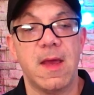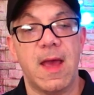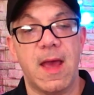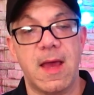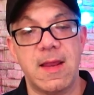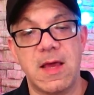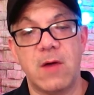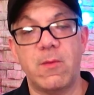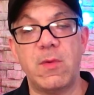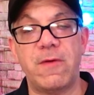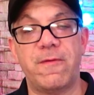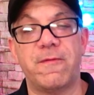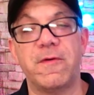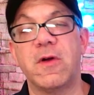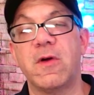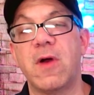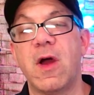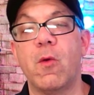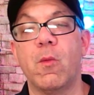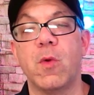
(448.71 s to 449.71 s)
and then we
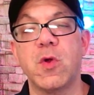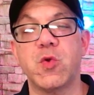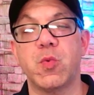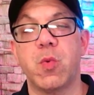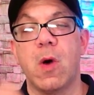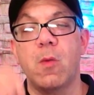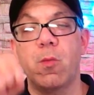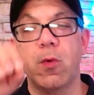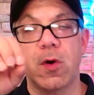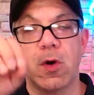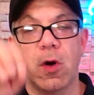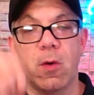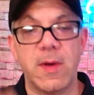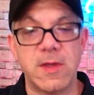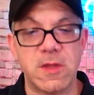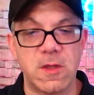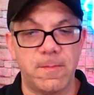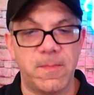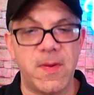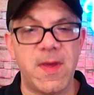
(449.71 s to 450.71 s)
figure out which one we're
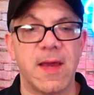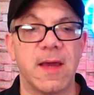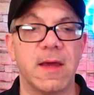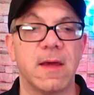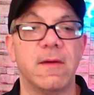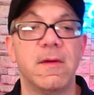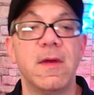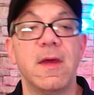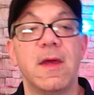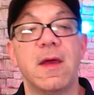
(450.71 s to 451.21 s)
going to pick.